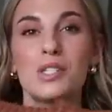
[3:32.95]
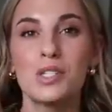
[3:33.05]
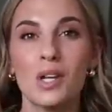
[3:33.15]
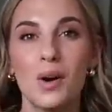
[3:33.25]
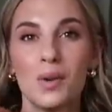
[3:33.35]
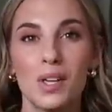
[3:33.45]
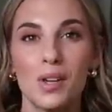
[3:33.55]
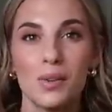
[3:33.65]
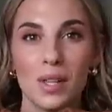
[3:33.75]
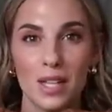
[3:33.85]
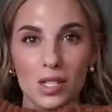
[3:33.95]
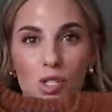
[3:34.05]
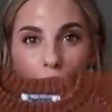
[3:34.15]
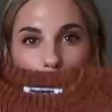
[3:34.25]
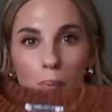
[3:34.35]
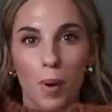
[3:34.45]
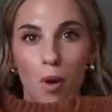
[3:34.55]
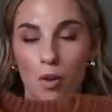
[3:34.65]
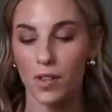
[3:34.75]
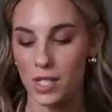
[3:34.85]
so cute, like super
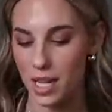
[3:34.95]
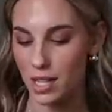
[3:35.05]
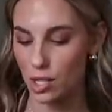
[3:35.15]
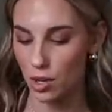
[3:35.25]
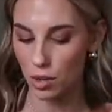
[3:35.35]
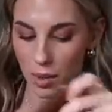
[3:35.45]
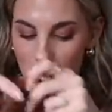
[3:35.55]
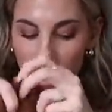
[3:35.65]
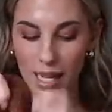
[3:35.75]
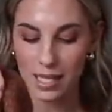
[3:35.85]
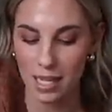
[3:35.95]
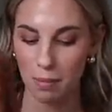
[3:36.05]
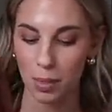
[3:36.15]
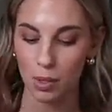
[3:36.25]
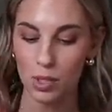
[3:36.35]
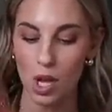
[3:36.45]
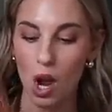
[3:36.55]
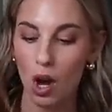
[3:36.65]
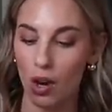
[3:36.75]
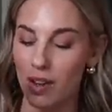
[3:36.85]
oversized on her with leggings and boots,
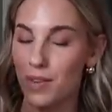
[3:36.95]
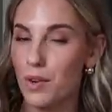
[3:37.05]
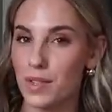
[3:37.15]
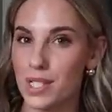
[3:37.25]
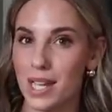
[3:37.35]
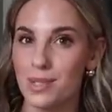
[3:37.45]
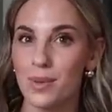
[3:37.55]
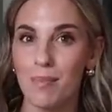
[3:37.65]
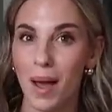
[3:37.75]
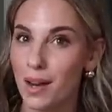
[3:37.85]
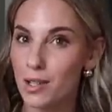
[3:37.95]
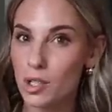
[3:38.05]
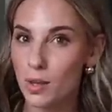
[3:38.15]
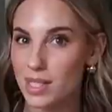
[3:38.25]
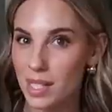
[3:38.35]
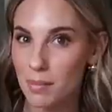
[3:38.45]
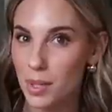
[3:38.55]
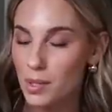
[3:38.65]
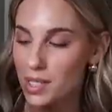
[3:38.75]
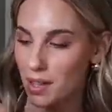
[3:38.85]
or even oversized with biker shorts and
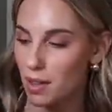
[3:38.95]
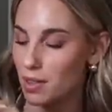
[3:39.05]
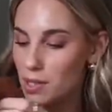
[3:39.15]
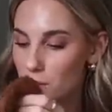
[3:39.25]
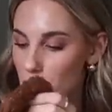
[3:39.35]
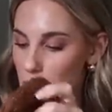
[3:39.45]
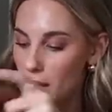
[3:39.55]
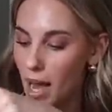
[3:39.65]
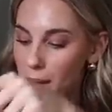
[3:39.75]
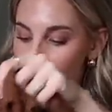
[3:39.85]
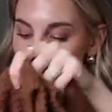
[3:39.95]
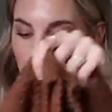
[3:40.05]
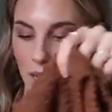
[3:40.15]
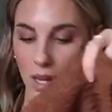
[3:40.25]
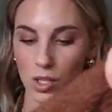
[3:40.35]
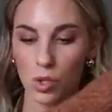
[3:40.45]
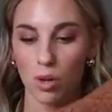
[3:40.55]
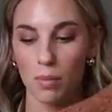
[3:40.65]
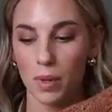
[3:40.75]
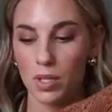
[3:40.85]
boots. I thought this would just be absolutely
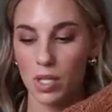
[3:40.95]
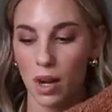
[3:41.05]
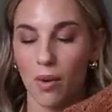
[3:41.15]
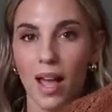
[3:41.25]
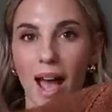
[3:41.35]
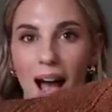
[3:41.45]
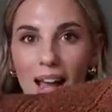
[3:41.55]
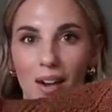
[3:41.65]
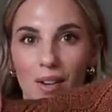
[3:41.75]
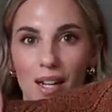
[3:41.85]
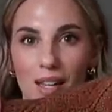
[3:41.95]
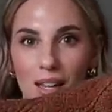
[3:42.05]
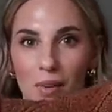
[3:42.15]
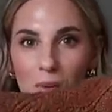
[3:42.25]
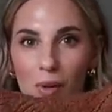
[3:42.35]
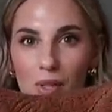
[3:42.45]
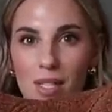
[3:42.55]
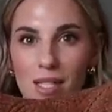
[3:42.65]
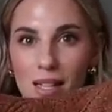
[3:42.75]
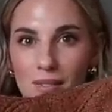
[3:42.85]
adorable. So I already like rolled
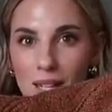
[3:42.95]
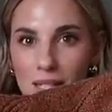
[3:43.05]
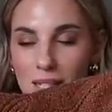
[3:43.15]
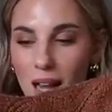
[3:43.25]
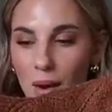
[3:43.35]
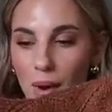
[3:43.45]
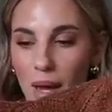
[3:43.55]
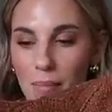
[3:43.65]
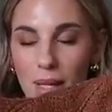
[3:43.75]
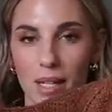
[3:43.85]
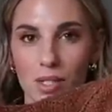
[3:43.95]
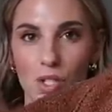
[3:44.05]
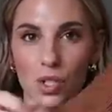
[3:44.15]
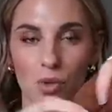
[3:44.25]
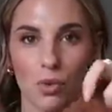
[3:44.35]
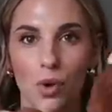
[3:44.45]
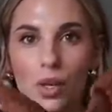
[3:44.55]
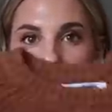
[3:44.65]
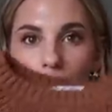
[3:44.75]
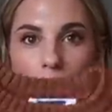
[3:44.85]
the sleeve. That's how I plan to
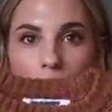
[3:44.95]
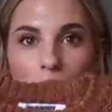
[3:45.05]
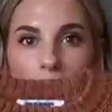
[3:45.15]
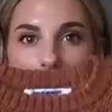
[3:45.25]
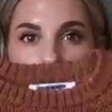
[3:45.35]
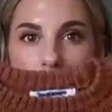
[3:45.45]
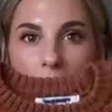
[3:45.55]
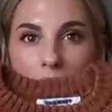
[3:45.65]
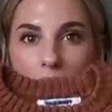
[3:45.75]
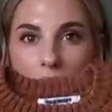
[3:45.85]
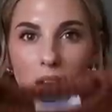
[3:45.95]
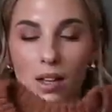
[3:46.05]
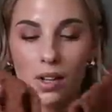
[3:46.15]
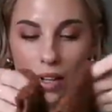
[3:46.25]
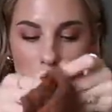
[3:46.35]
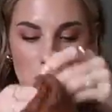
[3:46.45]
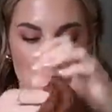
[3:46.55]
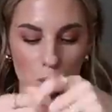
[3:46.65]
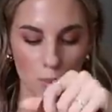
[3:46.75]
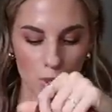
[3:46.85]
roll it on her. Loved the color,
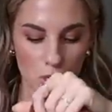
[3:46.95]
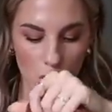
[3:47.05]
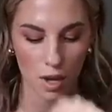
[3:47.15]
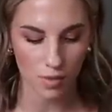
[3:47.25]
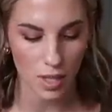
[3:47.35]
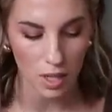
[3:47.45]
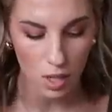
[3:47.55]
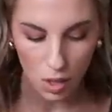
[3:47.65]
super soft and